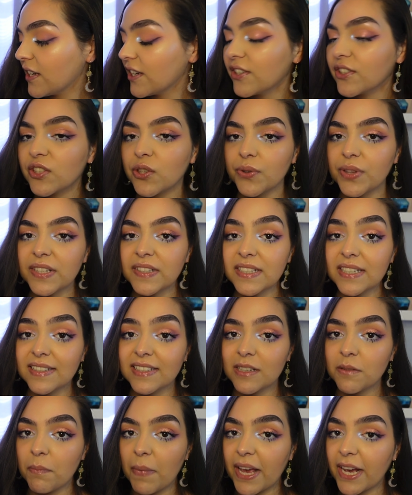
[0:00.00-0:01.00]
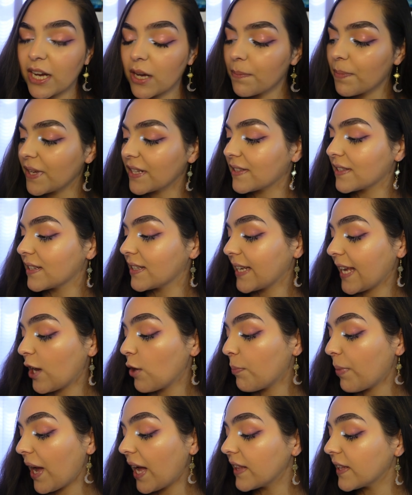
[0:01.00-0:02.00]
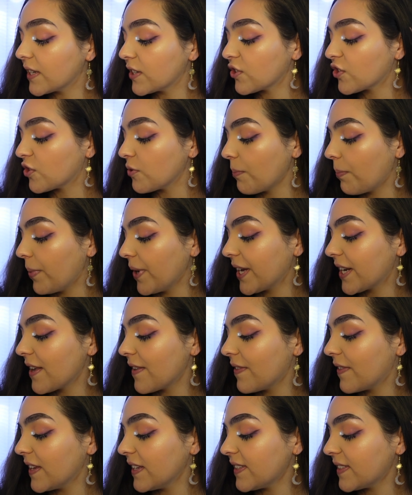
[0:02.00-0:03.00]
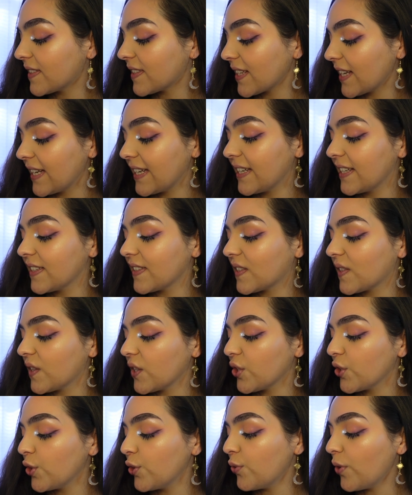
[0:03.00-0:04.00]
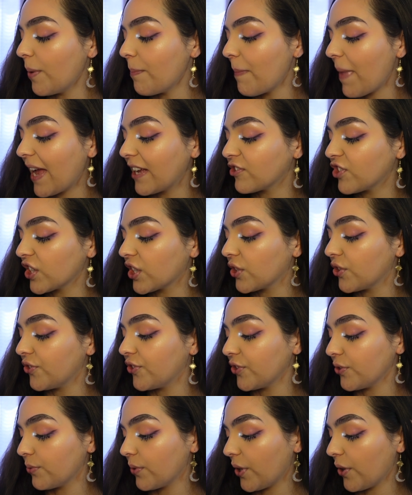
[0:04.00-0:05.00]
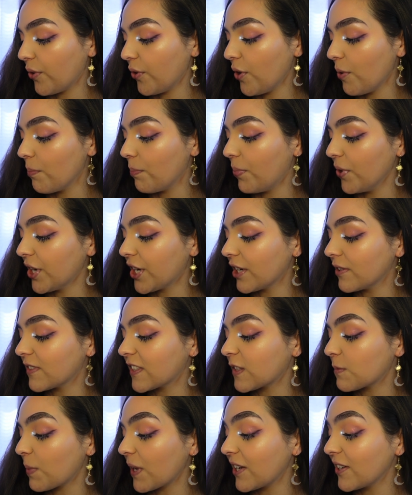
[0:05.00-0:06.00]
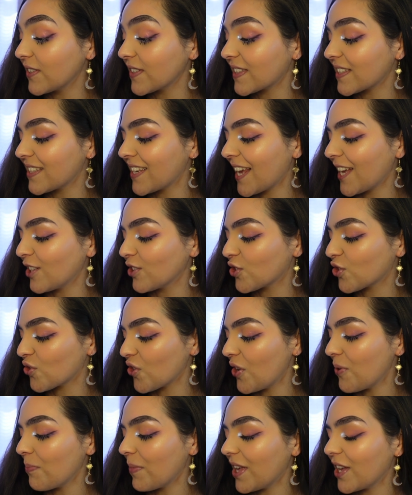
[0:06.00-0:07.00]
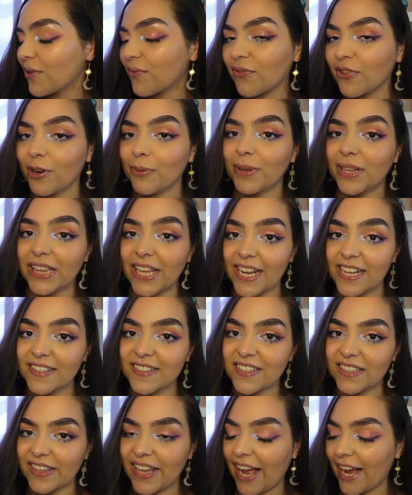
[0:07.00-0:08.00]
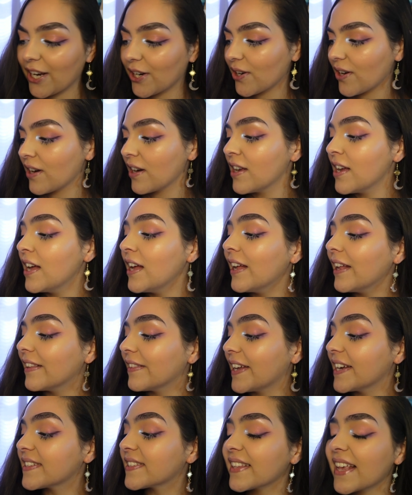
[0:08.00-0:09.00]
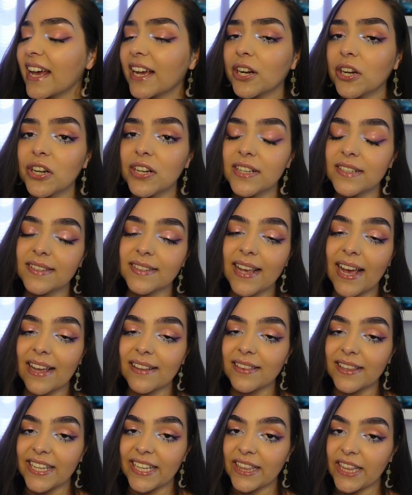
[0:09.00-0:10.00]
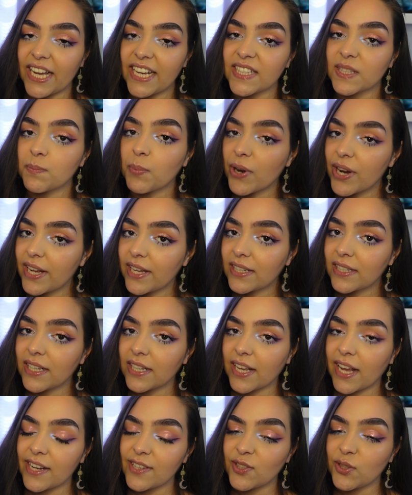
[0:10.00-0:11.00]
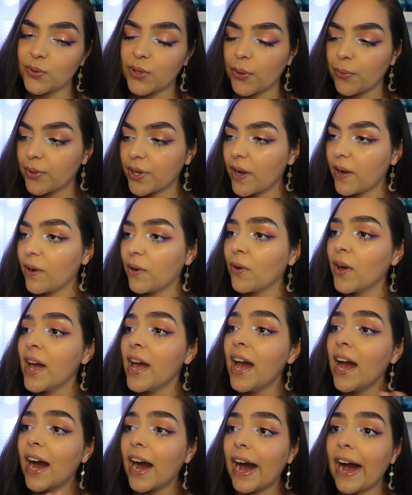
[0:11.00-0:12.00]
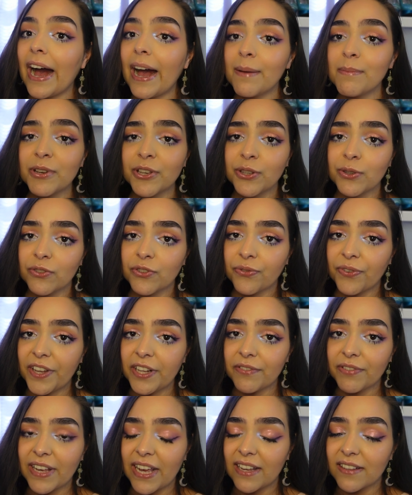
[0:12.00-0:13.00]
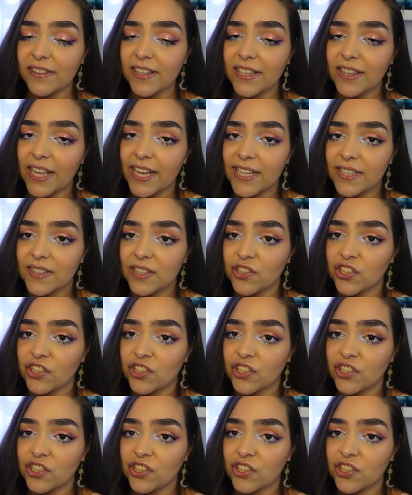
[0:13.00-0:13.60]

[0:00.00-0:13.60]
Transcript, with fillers: So this isn't makeup, it's nail polish, but this is the new Magic Duo Book of Spells Nail Treatment from Lights Lacquer. Lights Lacquer is Kathleen Light's brand, in case you don't know. I'm a huge fan of Kathleen Lights.